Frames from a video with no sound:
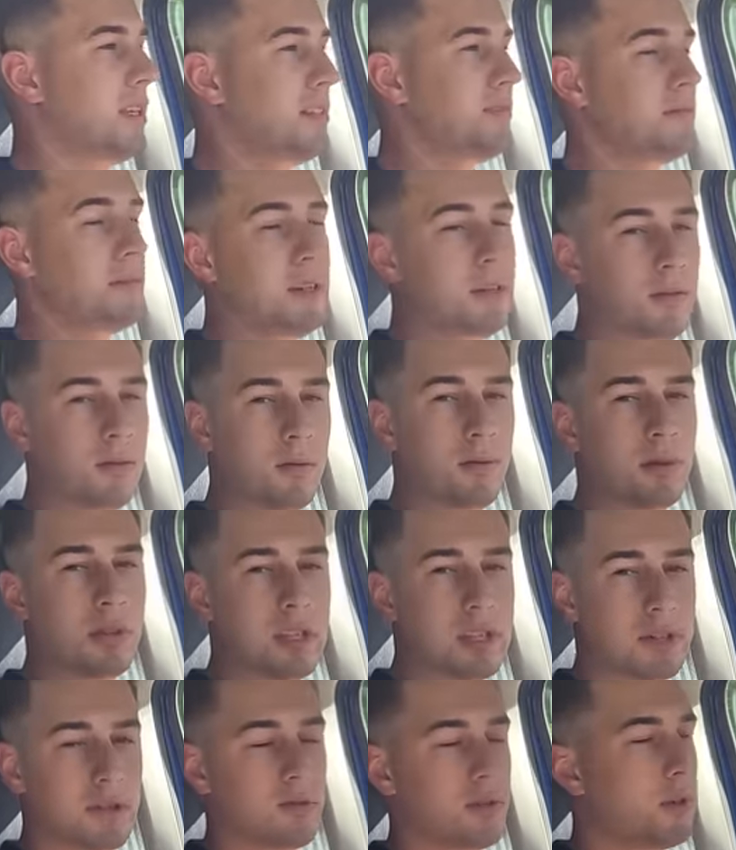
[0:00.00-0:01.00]
this vehicle or
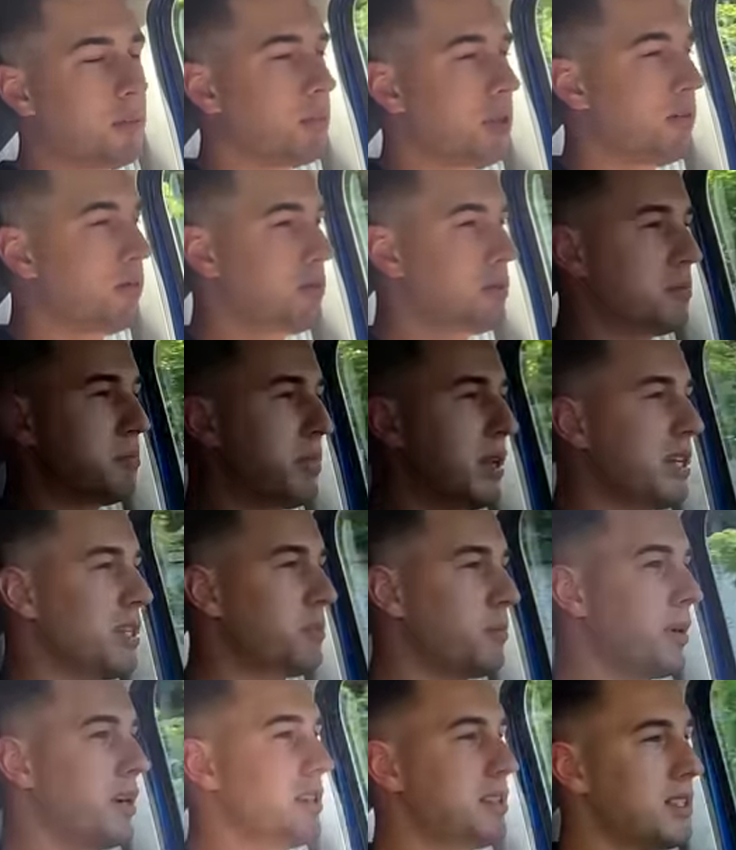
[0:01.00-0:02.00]
this trim level's
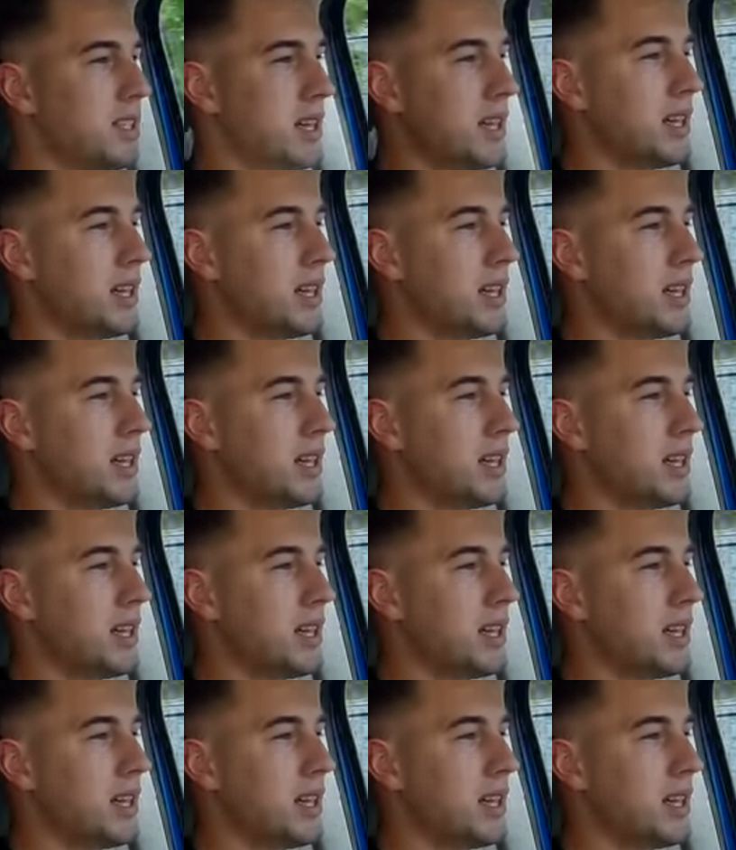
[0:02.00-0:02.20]
base price, the